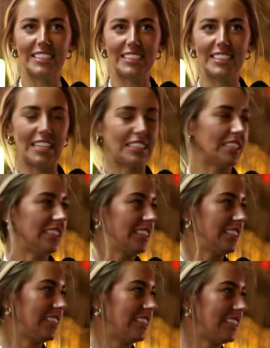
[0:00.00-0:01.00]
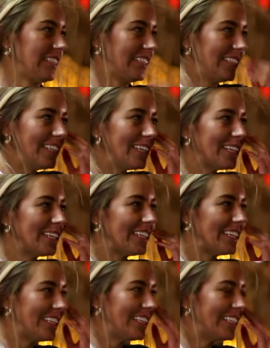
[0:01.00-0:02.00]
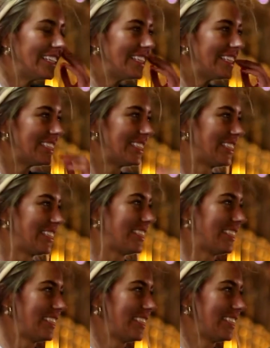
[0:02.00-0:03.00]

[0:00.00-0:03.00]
This person isn't speaking.